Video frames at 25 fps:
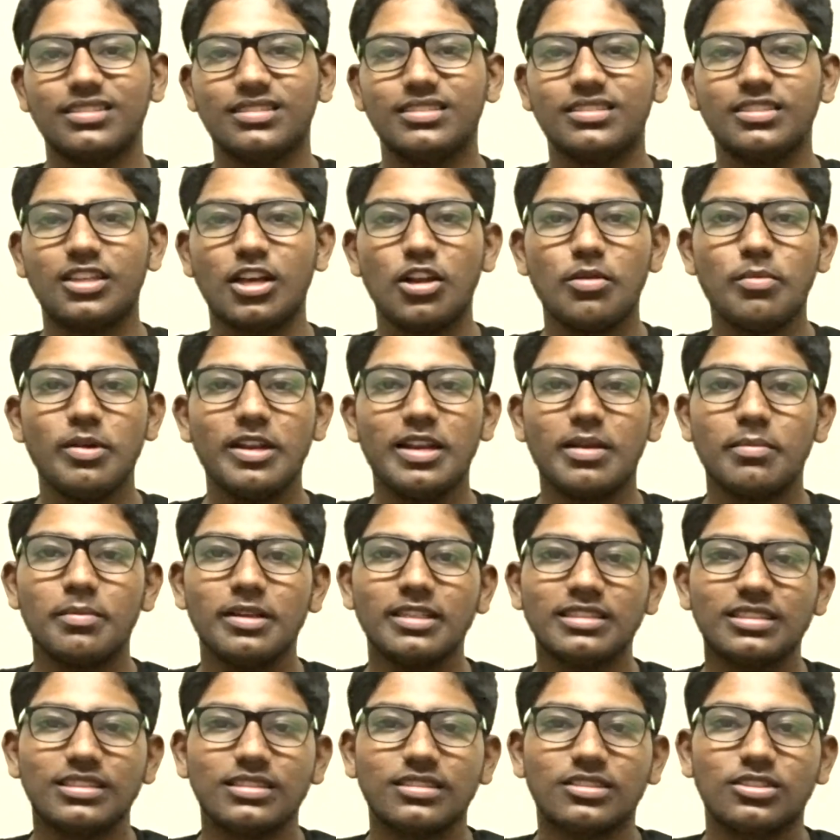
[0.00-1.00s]
they'll be in a
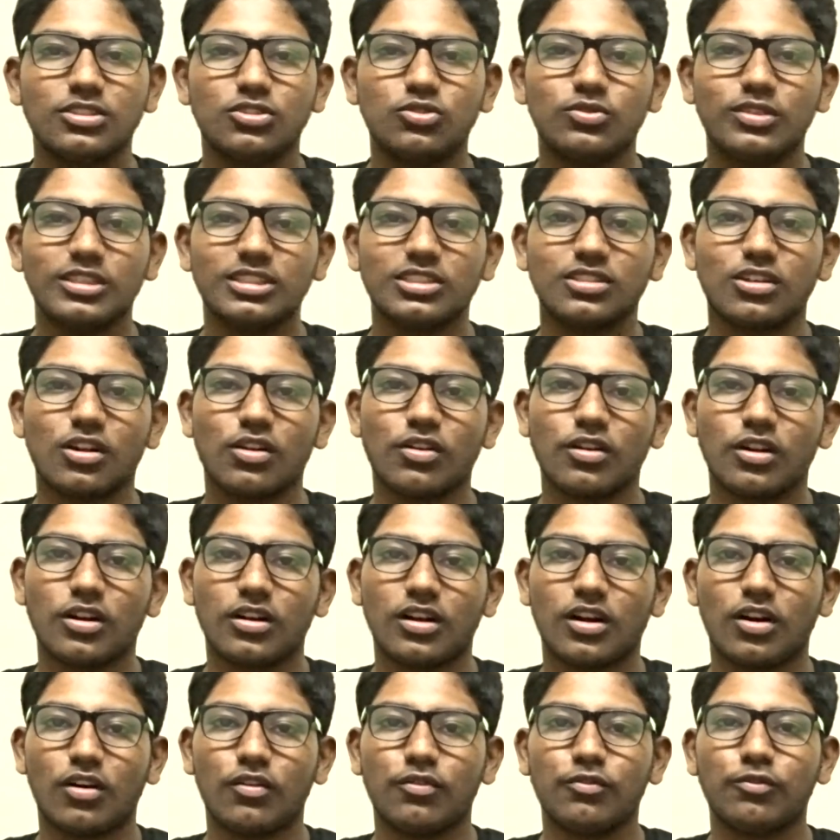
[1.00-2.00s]
mixed situation
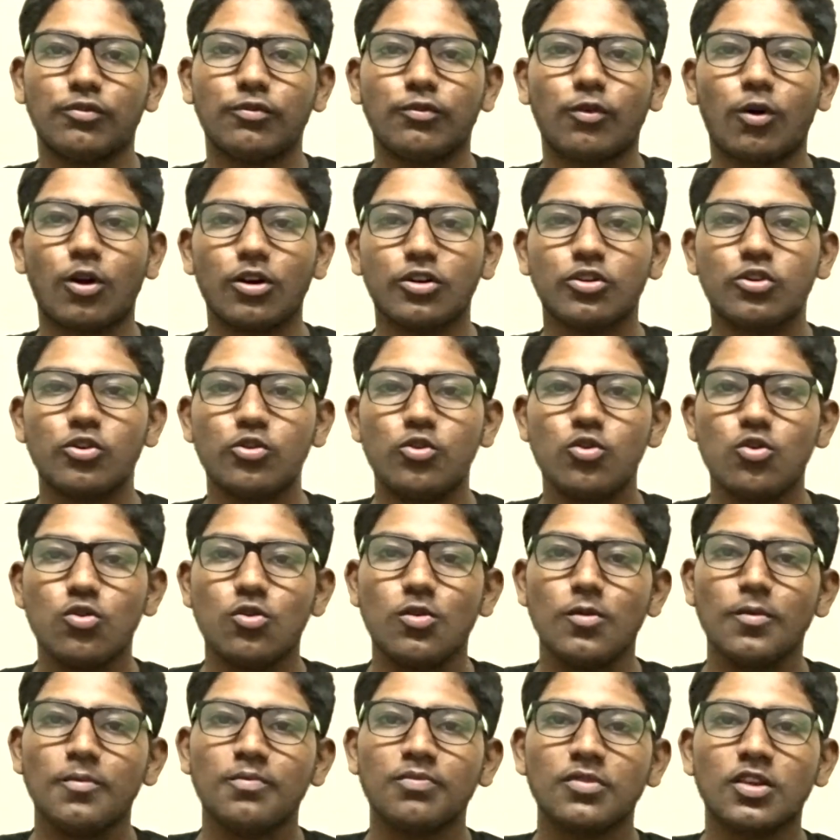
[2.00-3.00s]
of what to do.
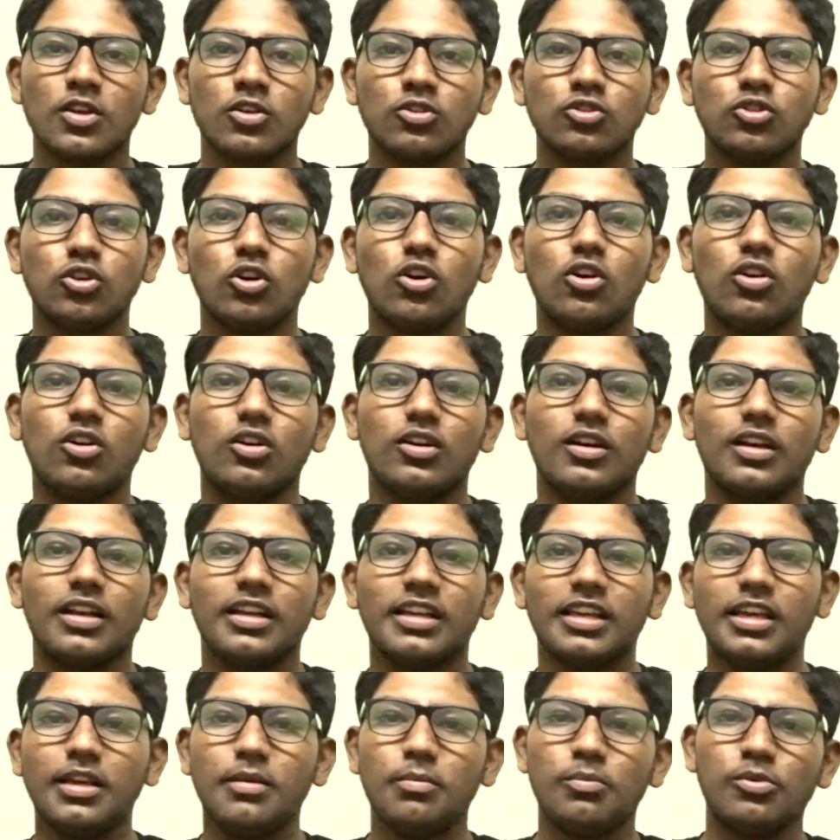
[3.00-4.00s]
So
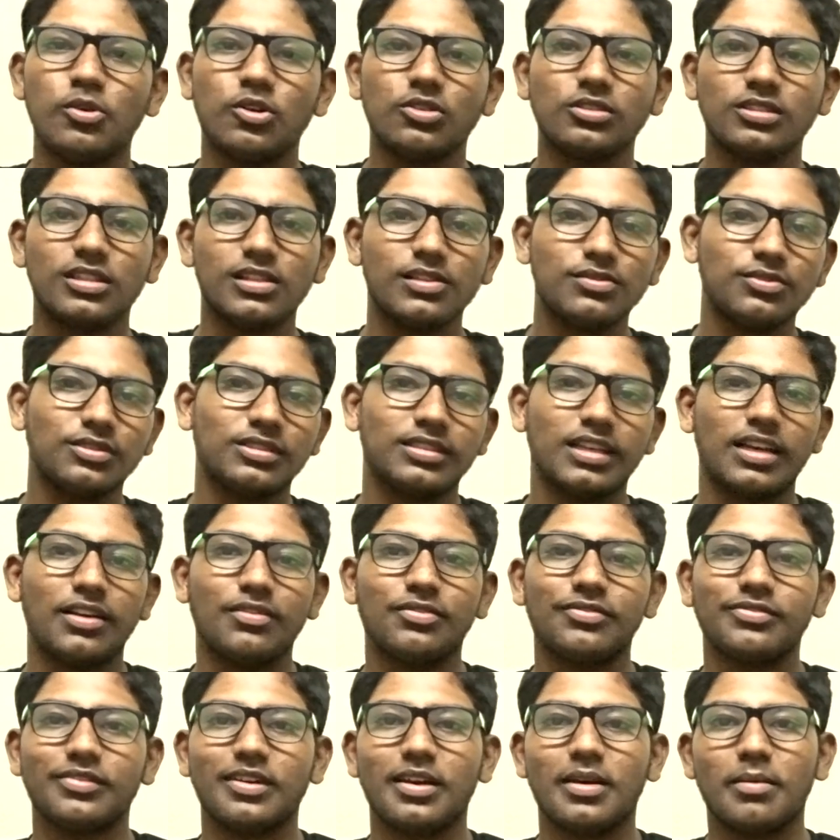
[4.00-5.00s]
keep yourself
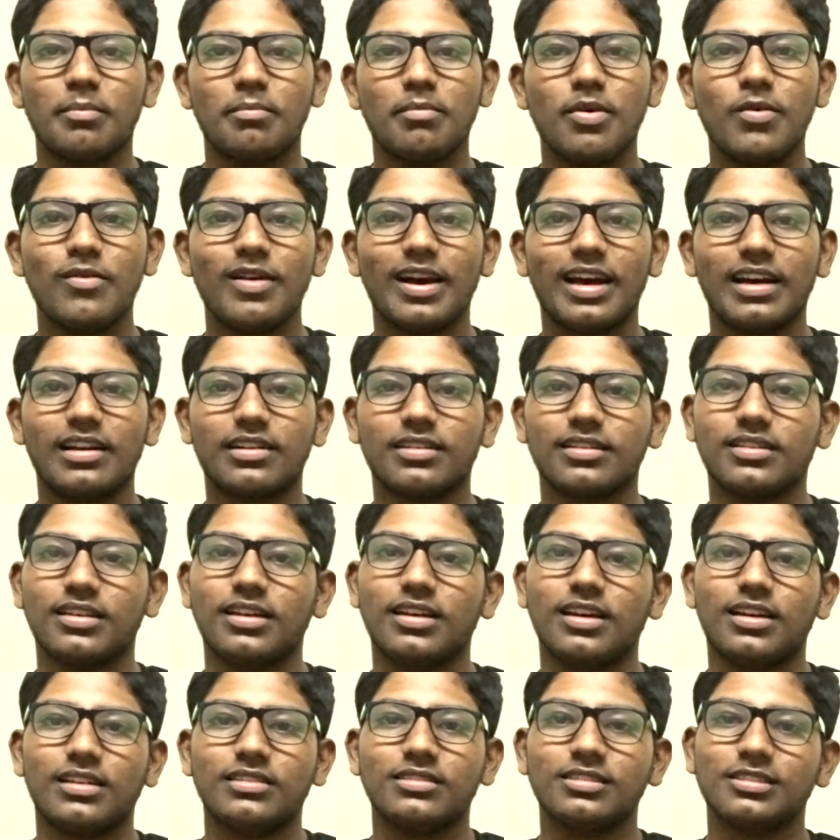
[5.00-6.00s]
safe, beware,
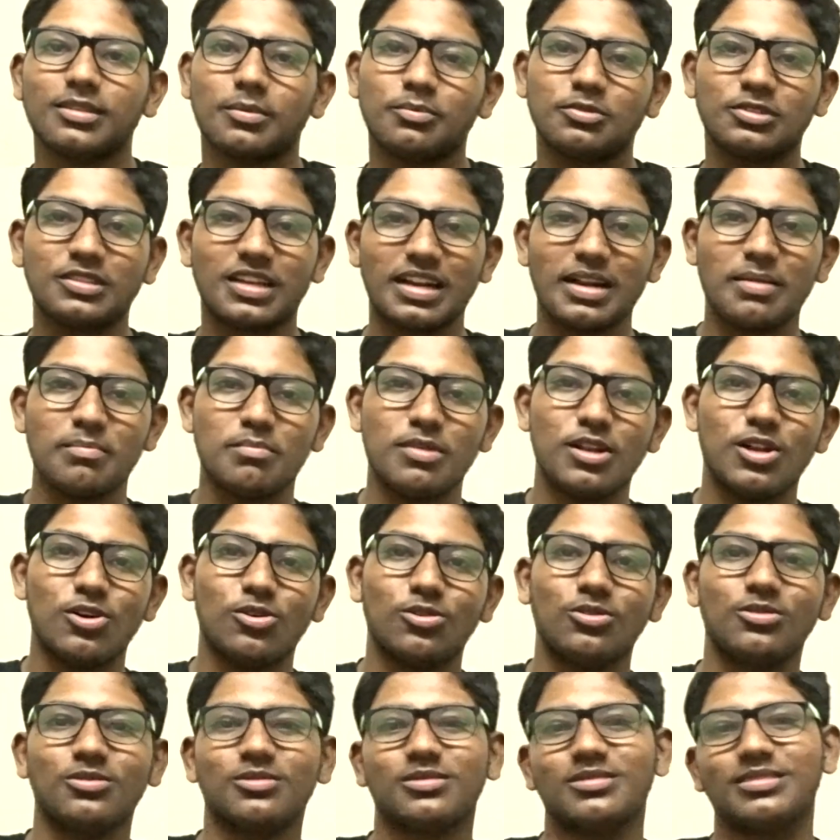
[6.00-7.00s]
subscribe below.
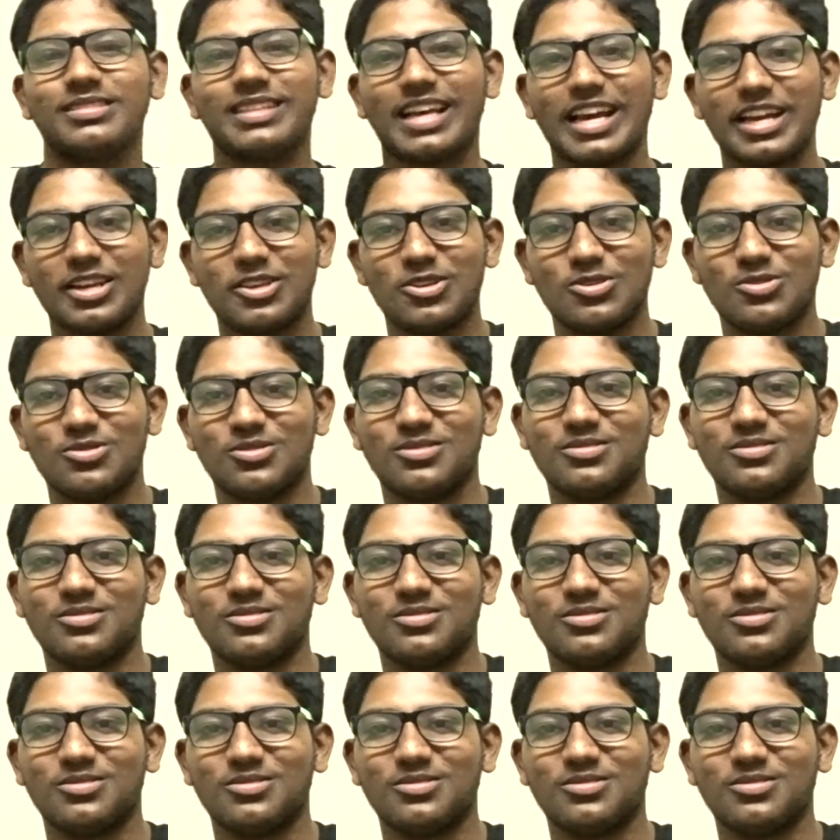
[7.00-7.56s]
Thank you.